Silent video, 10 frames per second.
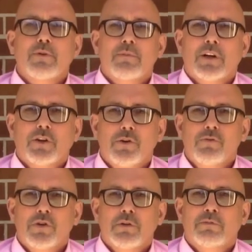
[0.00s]
to my
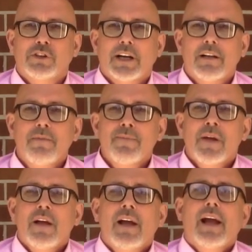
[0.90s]
YouTube channel.
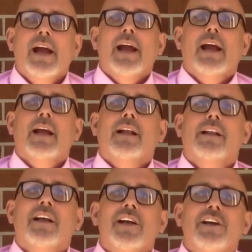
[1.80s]

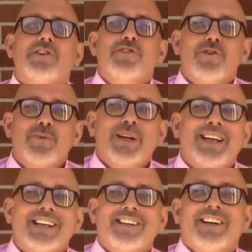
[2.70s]
And until we
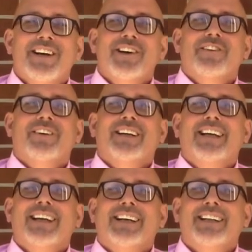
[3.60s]
get together
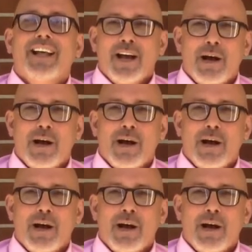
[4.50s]
again,